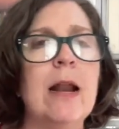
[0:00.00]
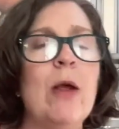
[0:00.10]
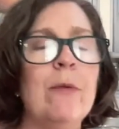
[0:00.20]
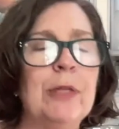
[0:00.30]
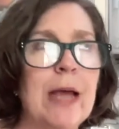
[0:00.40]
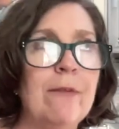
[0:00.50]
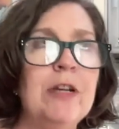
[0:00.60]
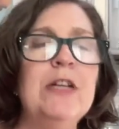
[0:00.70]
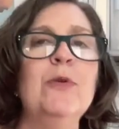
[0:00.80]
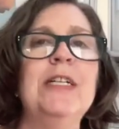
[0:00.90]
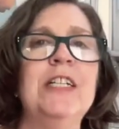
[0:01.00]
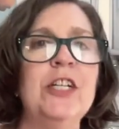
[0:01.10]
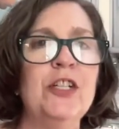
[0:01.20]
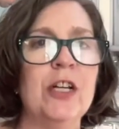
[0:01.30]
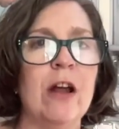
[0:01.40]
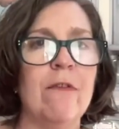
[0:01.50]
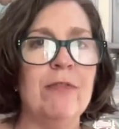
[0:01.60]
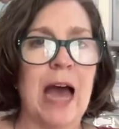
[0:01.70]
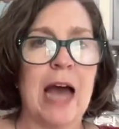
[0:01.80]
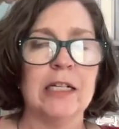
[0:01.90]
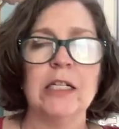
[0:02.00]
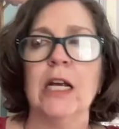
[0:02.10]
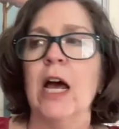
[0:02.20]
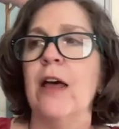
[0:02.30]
with every new edition of that,